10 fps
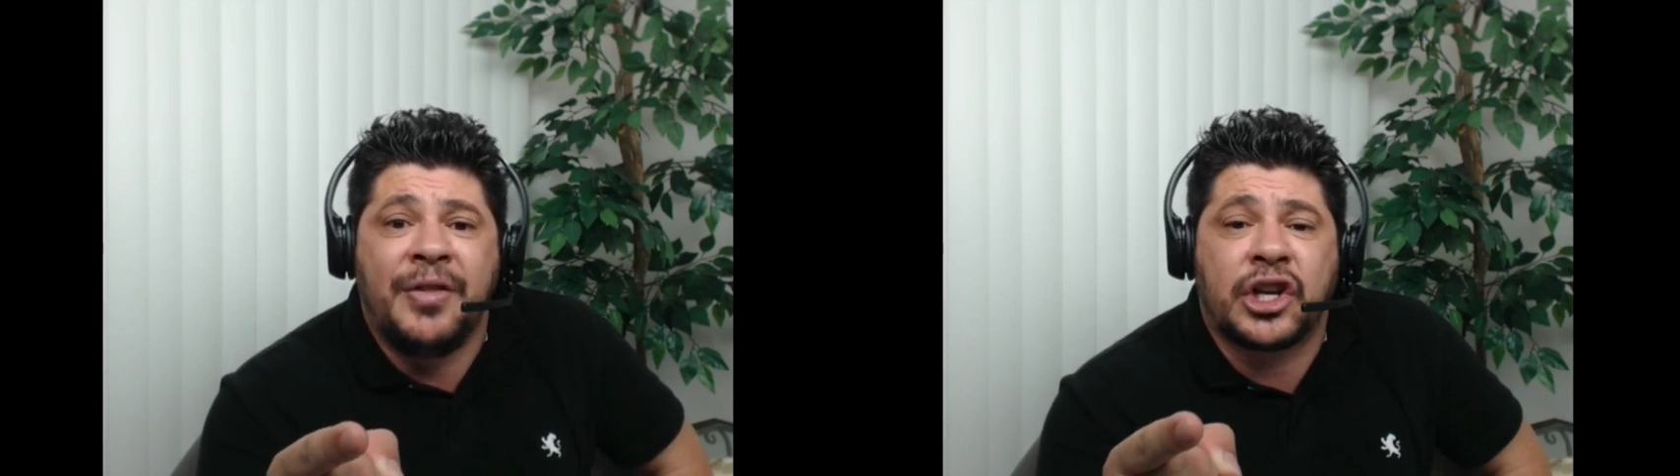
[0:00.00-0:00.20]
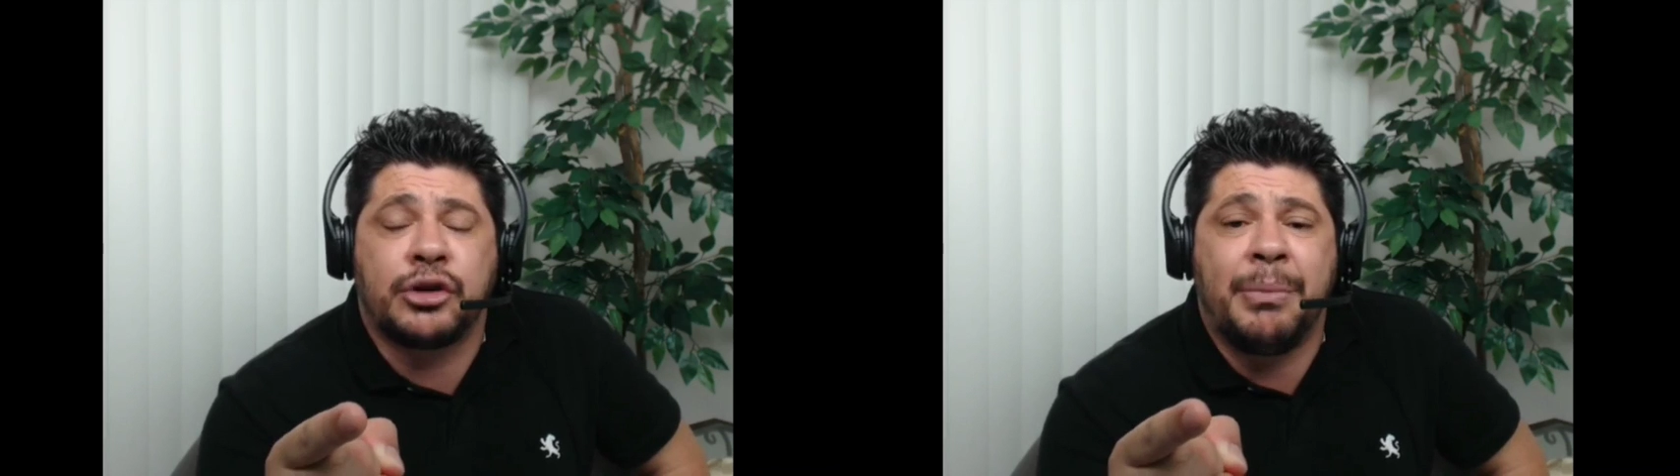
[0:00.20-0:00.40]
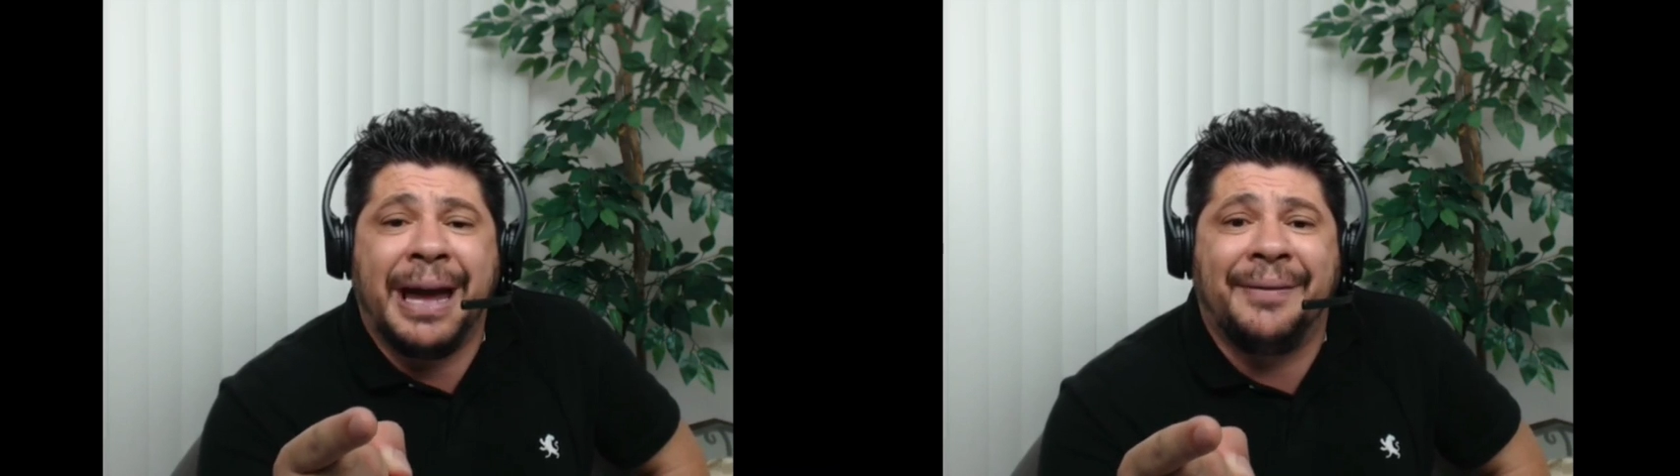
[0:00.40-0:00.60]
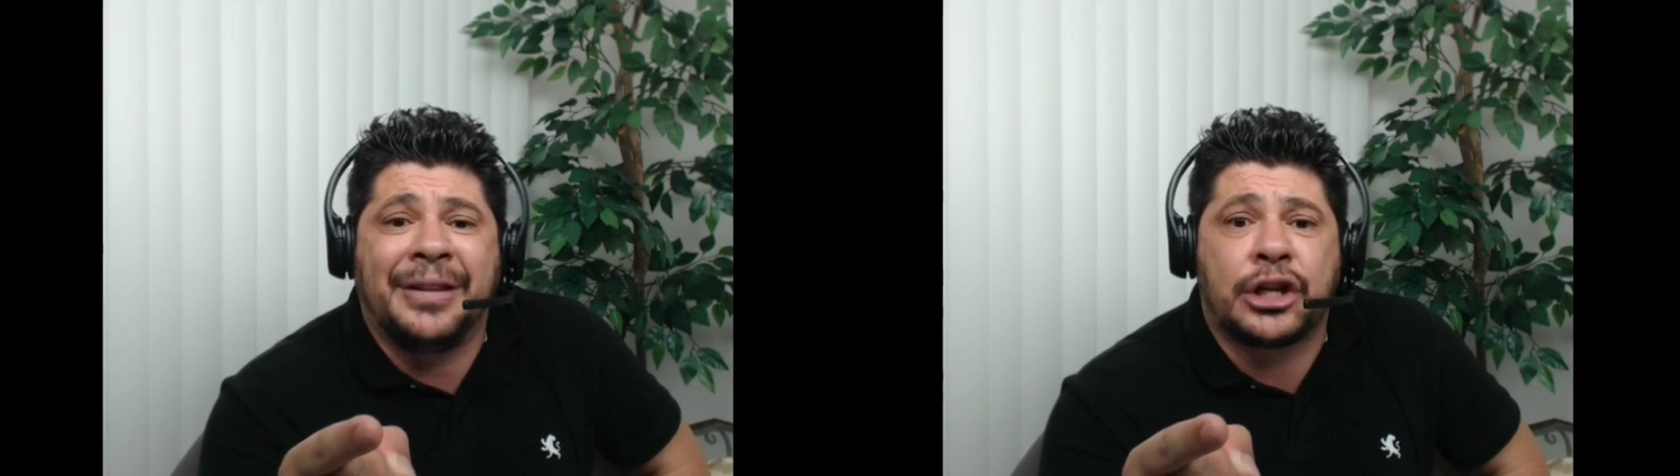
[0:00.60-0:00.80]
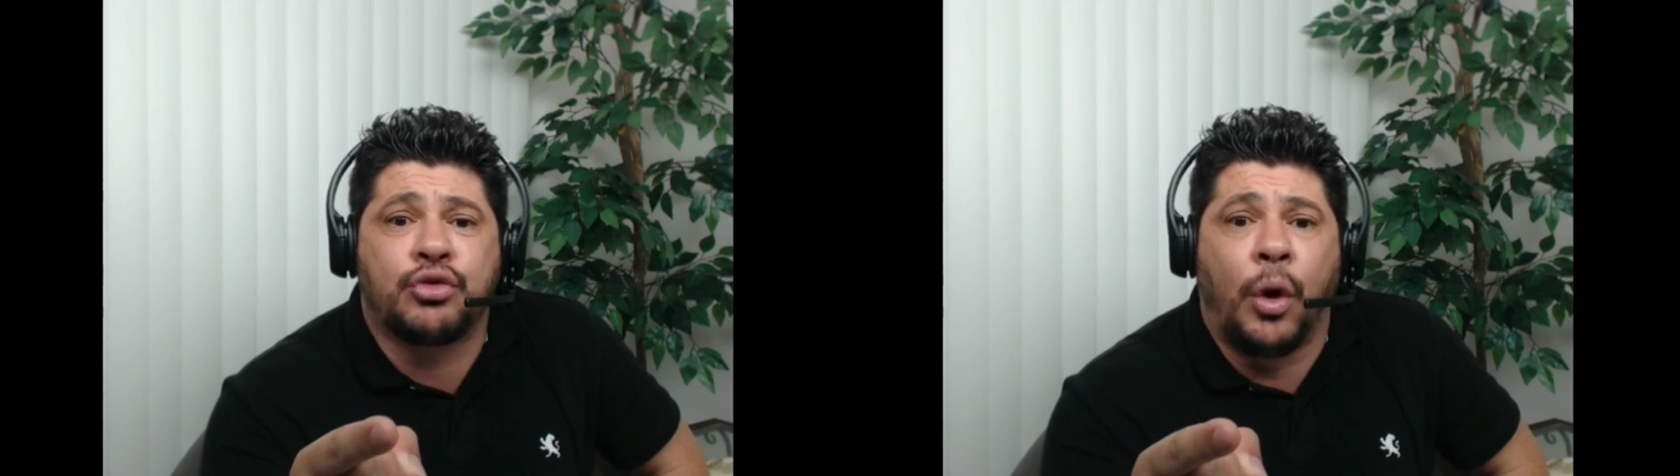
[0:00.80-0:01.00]
this man,
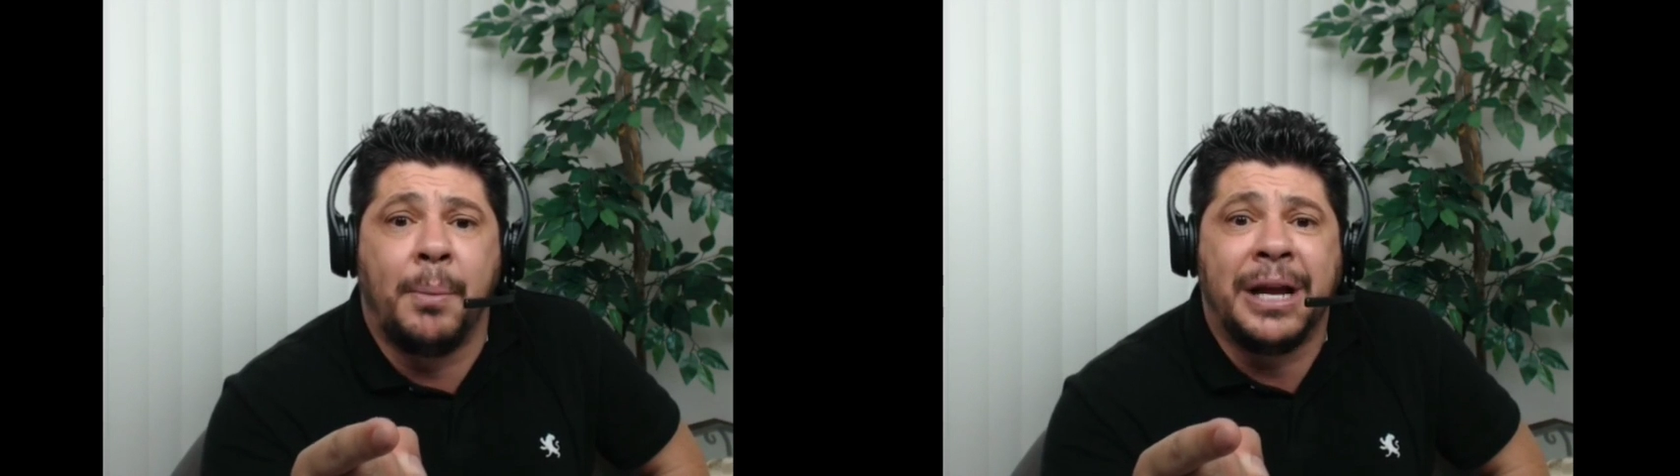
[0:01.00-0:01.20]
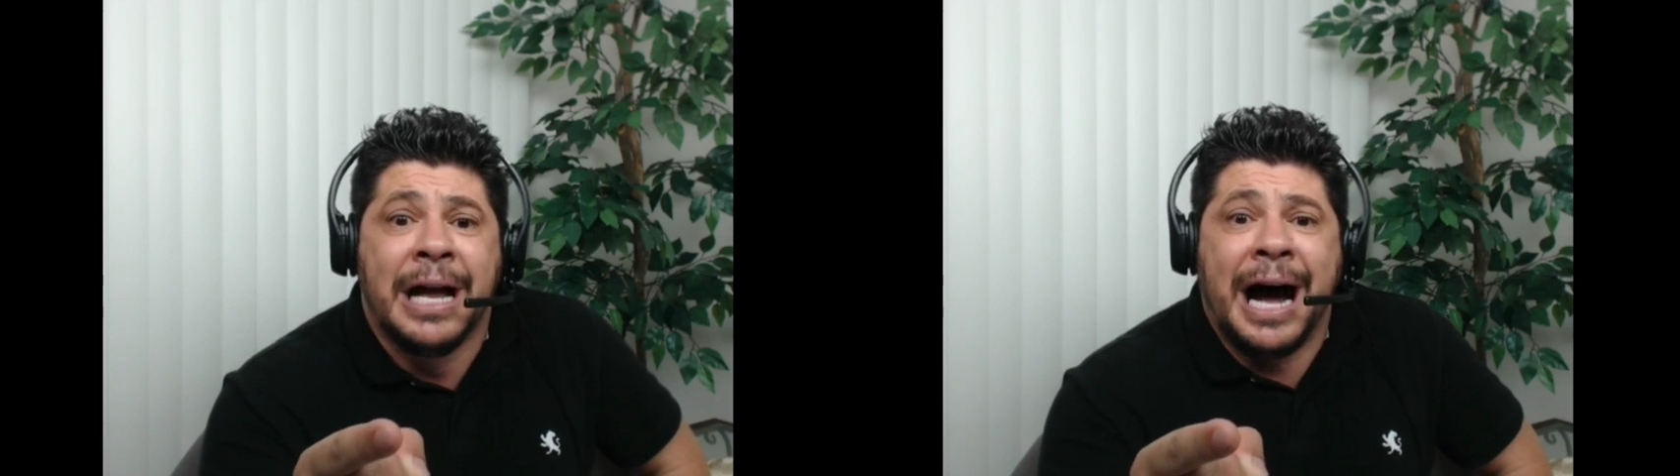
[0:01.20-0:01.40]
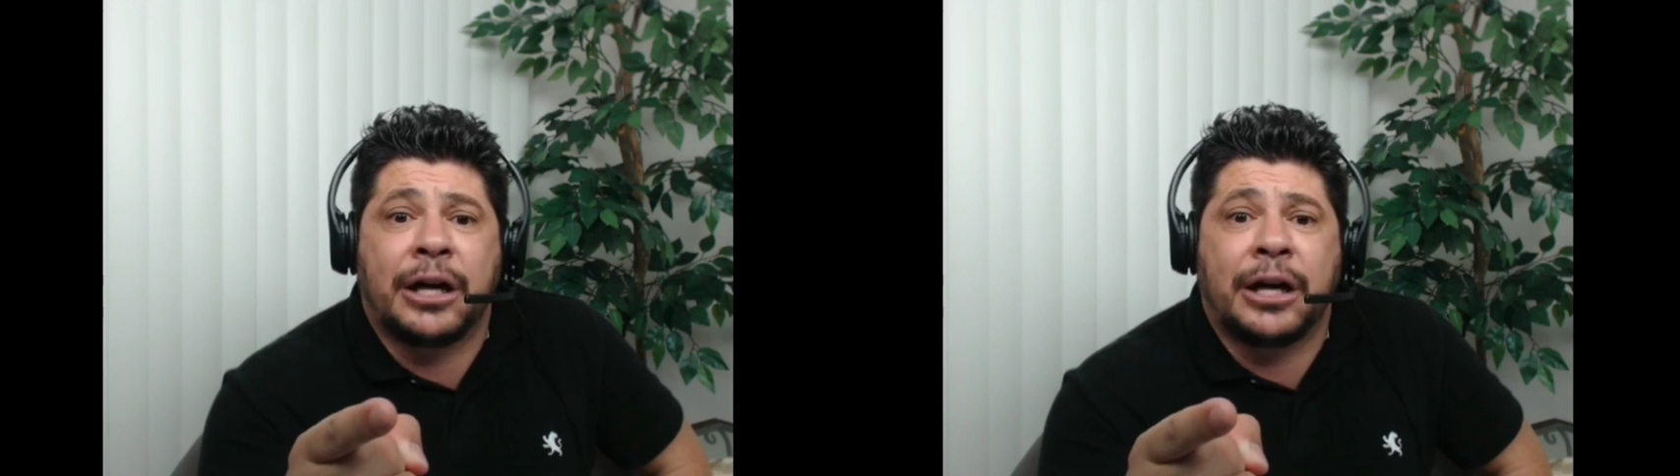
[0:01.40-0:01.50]
this woman.